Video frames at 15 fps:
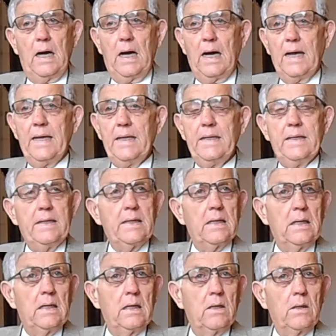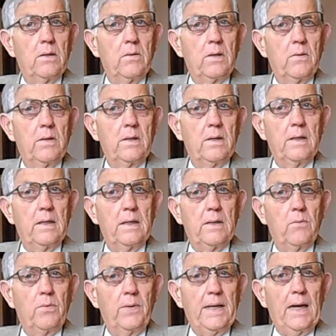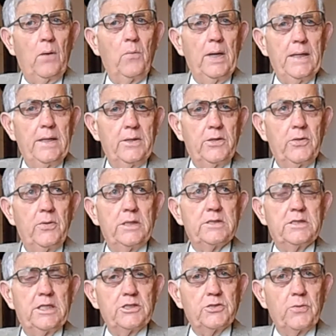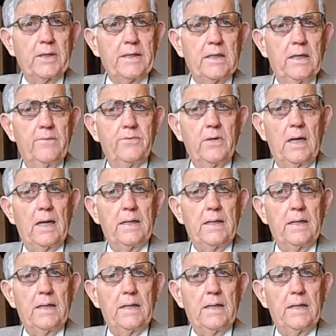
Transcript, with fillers: I when I went into as district governor,